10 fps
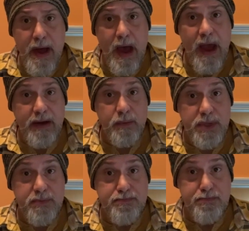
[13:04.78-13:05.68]
I would
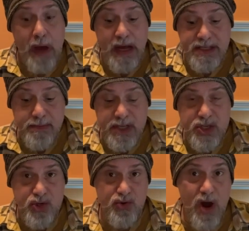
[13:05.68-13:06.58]
possibly
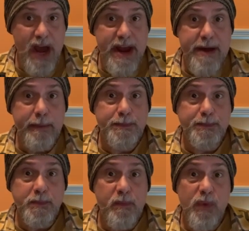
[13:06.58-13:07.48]
try it
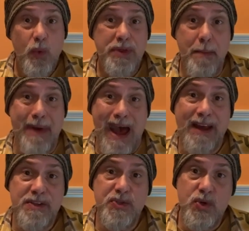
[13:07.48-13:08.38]
with the
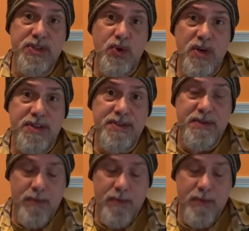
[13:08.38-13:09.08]
packet soy sauce,